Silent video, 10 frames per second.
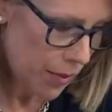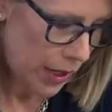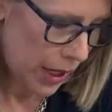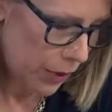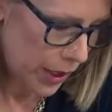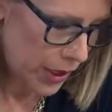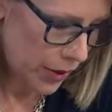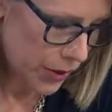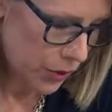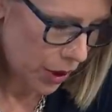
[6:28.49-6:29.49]
But but I wanted to
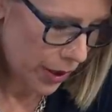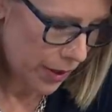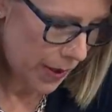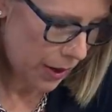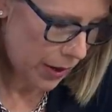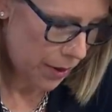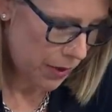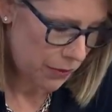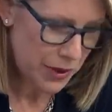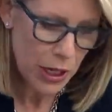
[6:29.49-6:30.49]
also talk about um,
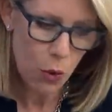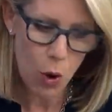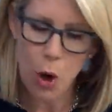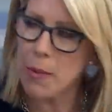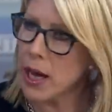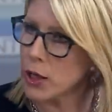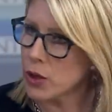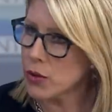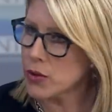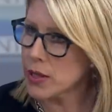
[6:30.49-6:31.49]
the video wall
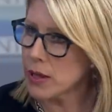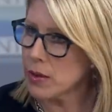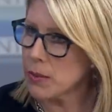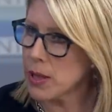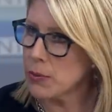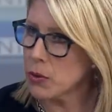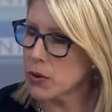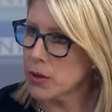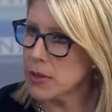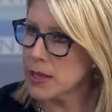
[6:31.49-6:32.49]
monitors that the people are
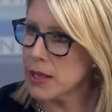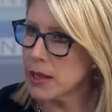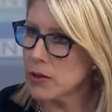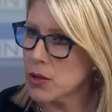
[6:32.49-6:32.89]
going to be seeing